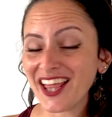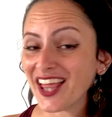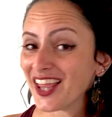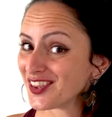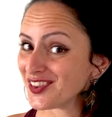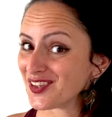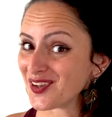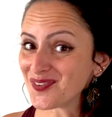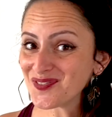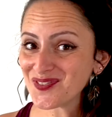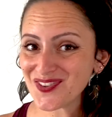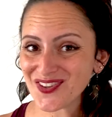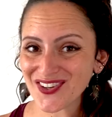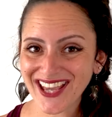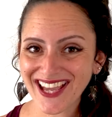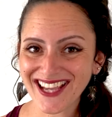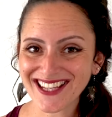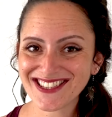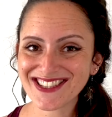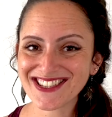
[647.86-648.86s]
Don't
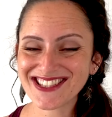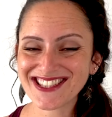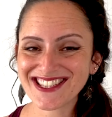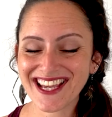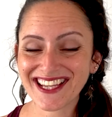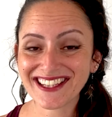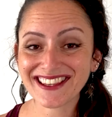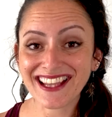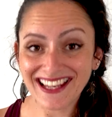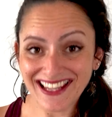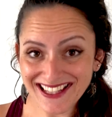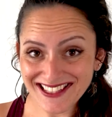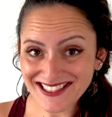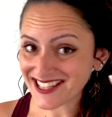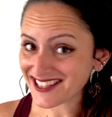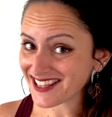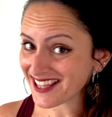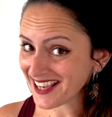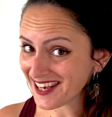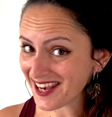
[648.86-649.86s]
forget to check the links
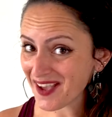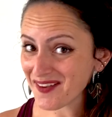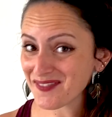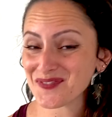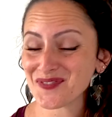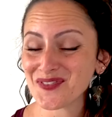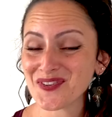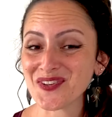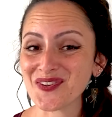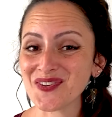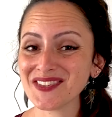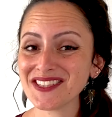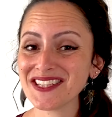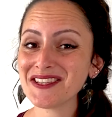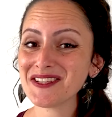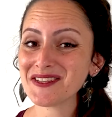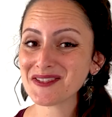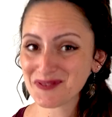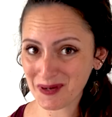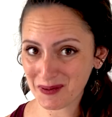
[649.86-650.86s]
that I left for you in the
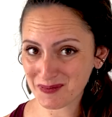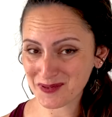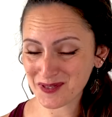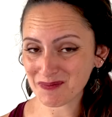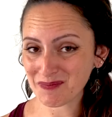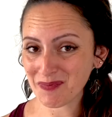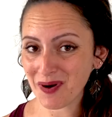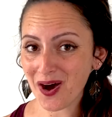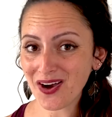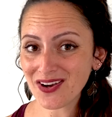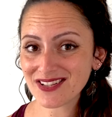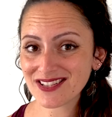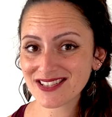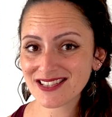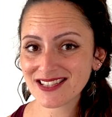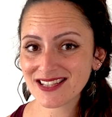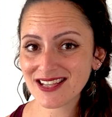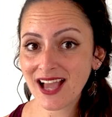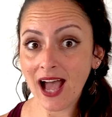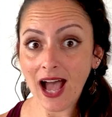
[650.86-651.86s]
description box,
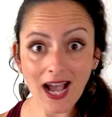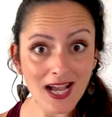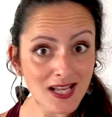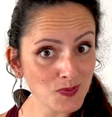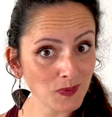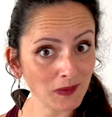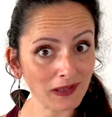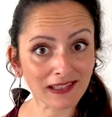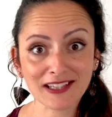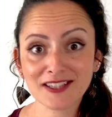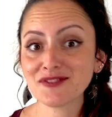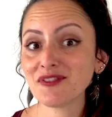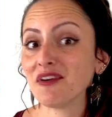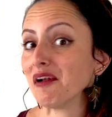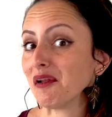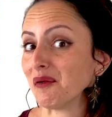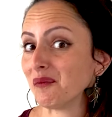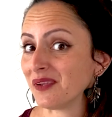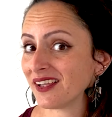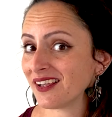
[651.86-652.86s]
as well as
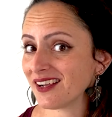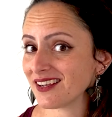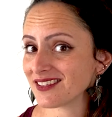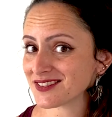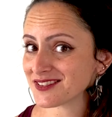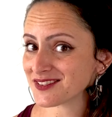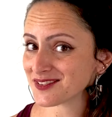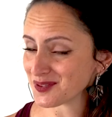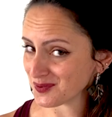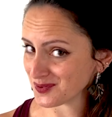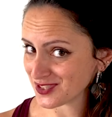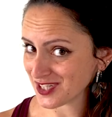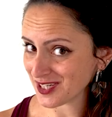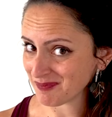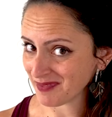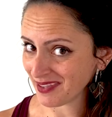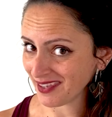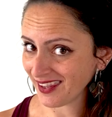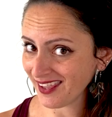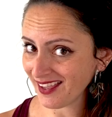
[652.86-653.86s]
following us on social
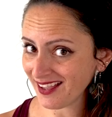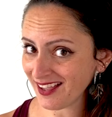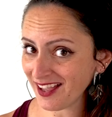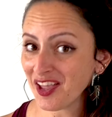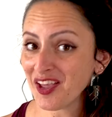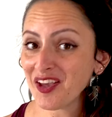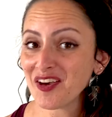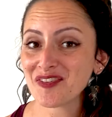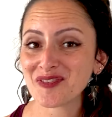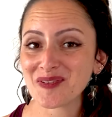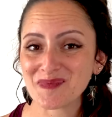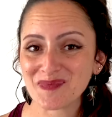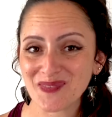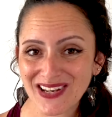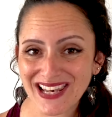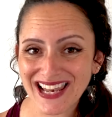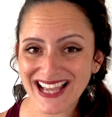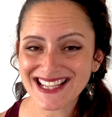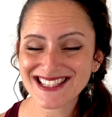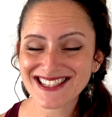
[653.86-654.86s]
media for more
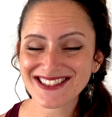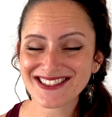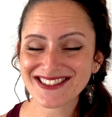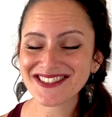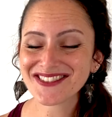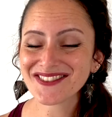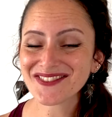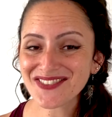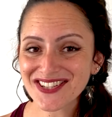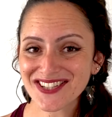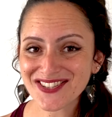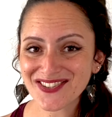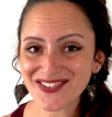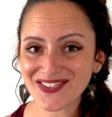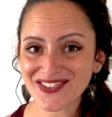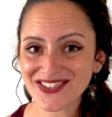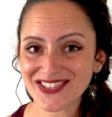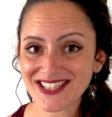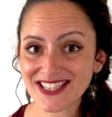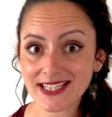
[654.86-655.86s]
lessons,
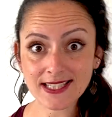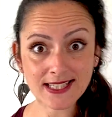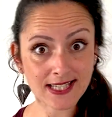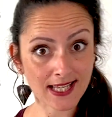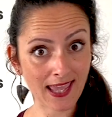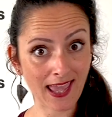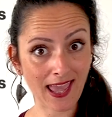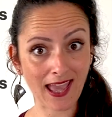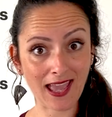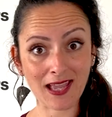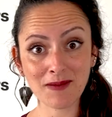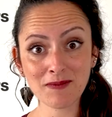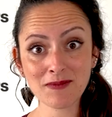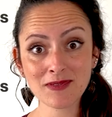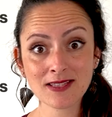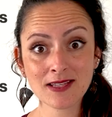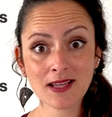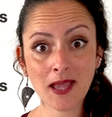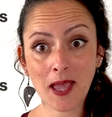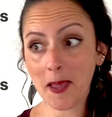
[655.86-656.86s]
resources, games,
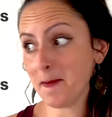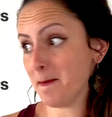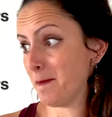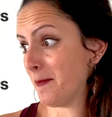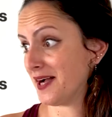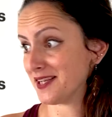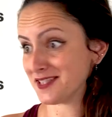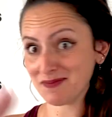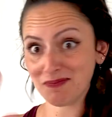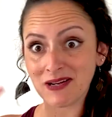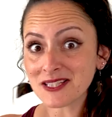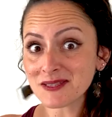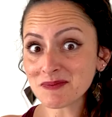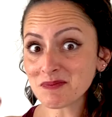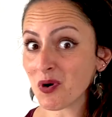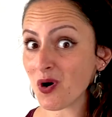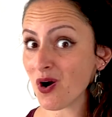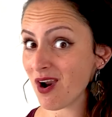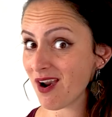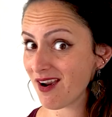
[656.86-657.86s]
and much
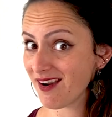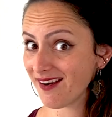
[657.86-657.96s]
more.